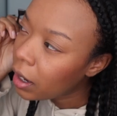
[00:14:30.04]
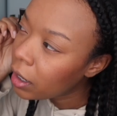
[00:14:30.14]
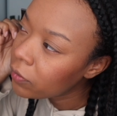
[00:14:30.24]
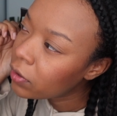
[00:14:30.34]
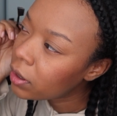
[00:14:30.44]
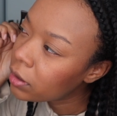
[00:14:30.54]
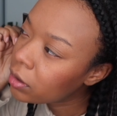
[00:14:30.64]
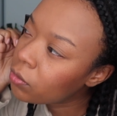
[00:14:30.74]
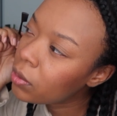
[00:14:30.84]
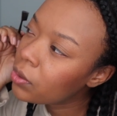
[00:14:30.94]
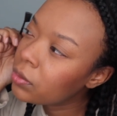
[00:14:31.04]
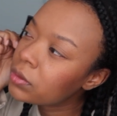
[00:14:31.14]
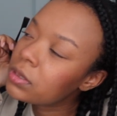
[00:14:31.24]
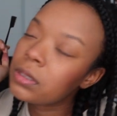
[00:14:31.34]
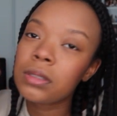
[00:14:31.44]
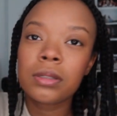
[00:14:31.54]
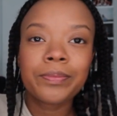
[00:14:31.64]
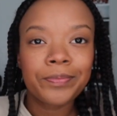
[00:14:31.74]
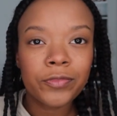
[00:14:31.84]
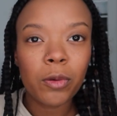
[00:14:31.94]
I've heard a quote
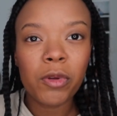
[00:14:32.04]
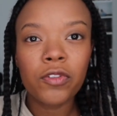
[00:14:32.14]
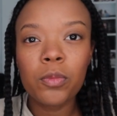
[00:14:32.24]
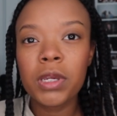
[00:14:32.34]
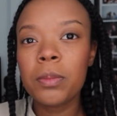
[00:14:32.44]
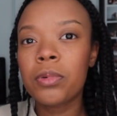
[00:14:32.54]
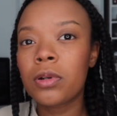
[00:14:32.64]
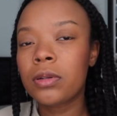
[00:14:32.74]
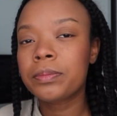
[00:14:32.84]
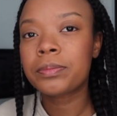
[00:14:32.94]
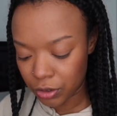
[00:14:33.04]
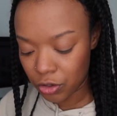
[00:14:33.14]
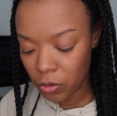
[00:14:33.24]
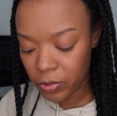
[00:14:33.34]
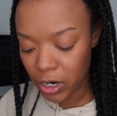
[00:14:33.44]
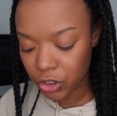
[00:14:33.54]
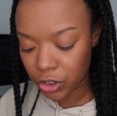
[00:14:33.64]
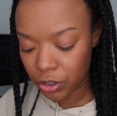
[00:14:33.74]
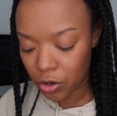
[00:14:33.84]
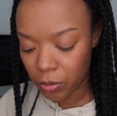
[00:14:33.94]
from a few people, no
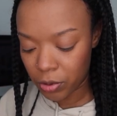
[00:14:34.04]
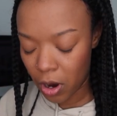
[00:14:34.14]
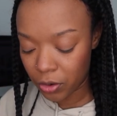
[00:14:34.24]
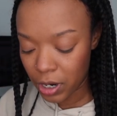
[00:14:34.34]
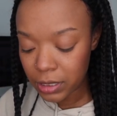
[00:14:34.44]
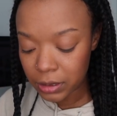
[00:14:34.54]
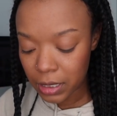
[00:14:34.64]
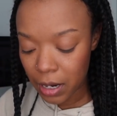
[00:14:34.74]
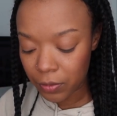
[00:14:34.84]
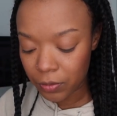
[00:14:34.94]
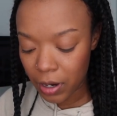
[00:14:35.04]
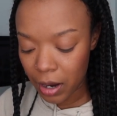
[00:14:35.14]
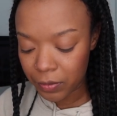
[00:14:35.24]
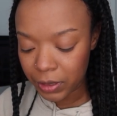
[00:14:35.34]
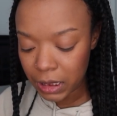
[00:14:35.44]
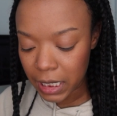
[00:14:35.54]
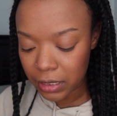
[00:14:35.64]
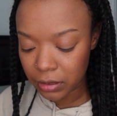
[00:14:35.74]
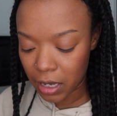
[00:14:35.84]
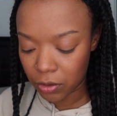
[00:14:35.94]
pressure, no progress. And I really
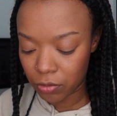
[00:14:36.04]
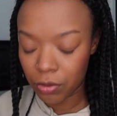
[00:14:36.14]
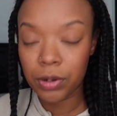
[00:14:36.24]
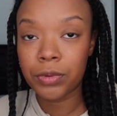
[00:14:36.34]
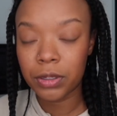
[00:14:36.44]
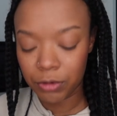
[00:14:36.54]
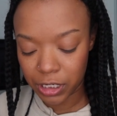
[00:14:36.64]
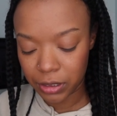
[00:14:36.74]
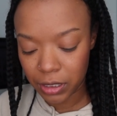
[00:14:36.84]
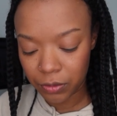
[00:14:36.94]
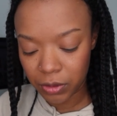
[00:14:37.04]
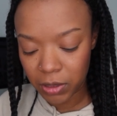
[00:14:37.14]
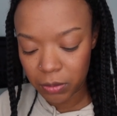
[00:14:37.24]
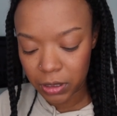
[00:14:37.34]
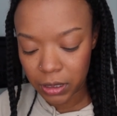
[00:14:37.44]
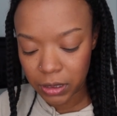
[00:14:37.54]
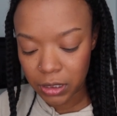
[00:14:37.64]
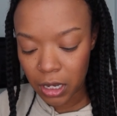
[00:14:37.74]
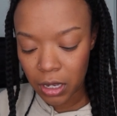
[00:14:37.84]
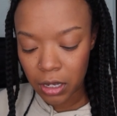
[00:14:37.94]
liked that quote. It really resonated with me,
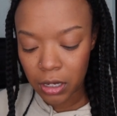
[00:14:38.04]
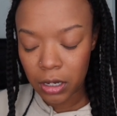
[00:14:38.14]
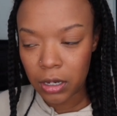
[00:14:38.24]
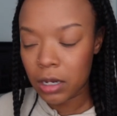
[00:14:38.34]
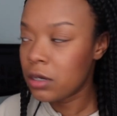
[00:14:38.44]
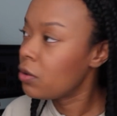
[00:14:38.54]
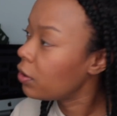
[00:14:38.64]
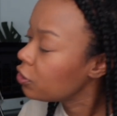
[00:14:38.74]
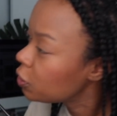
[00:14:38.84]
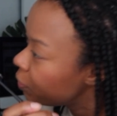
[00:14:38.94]
because in order to